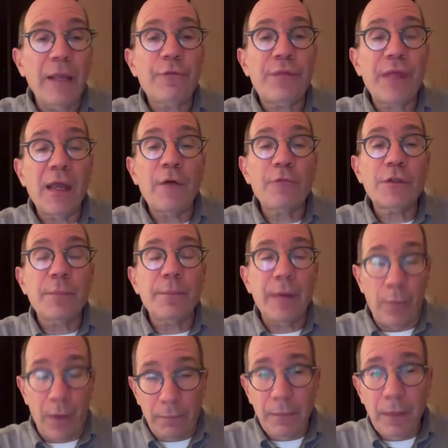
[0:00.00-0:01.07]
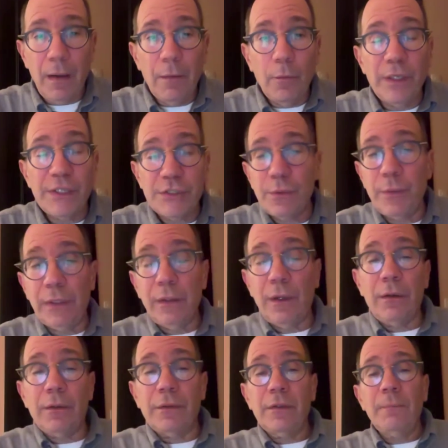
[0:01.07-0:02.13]
If they have, well, we
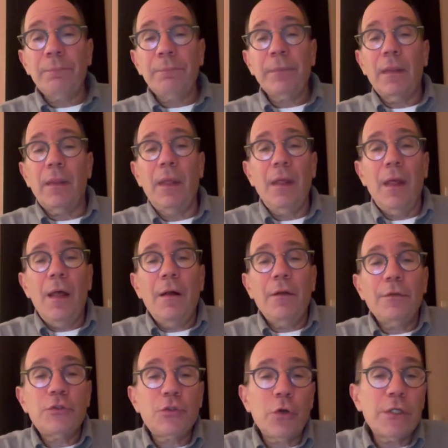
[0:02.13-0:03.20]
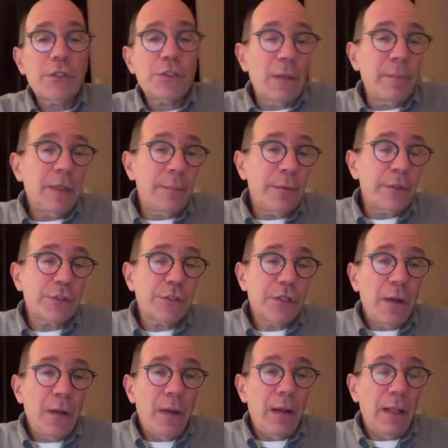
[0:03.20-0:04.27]
learned George W. Bush
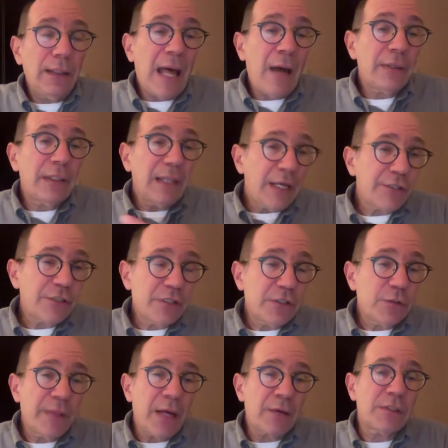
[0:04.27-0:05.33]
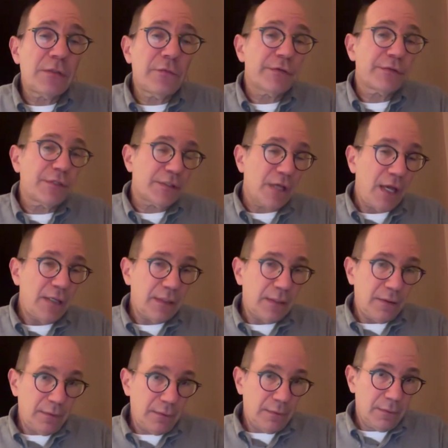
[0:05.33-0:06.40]
allowed elections without civil society.